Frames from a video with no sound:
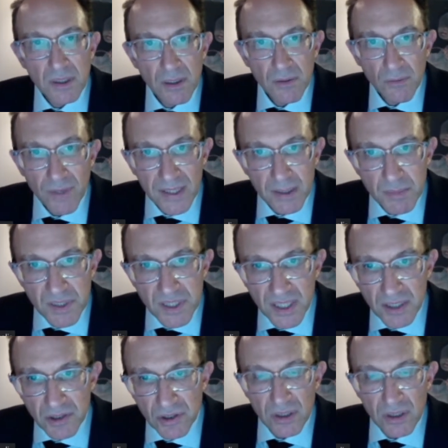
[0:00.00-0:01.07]

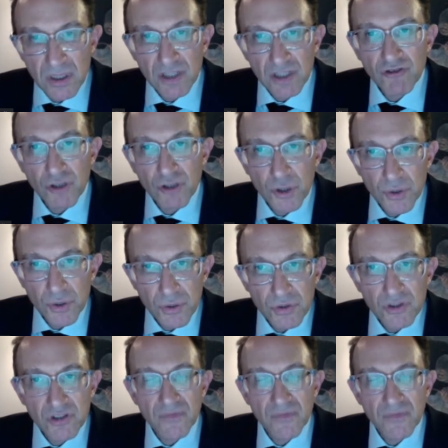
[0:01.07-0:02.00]
Randomization is the use